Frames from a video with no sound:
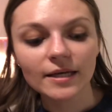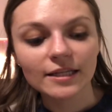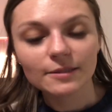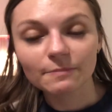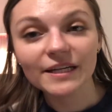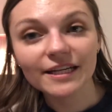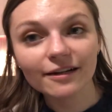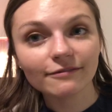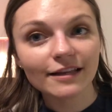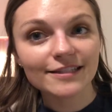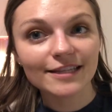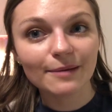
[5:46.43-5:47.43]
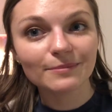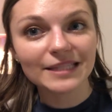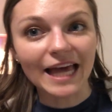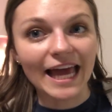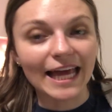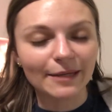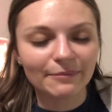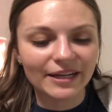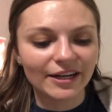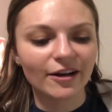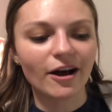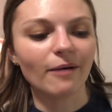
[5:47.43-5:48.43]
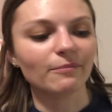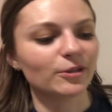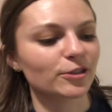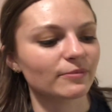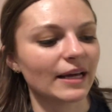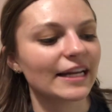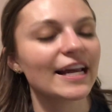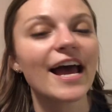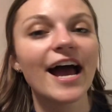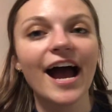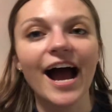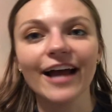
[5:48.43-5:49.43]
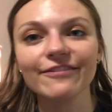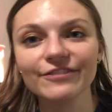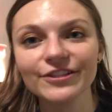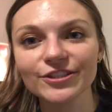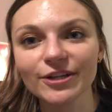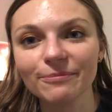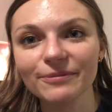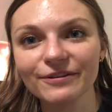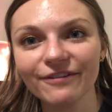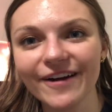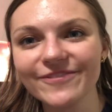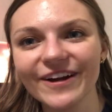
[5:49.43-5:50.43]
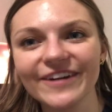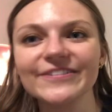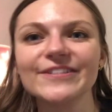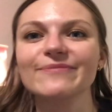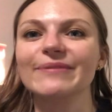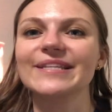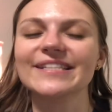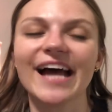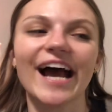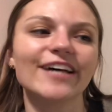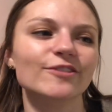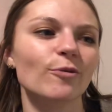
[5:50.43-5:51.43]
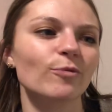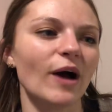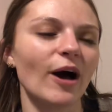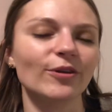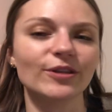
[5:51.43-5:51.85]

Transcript: Speaking of that same scent and a big accomplishment, I finished up the Fine Fragrance Mist as well.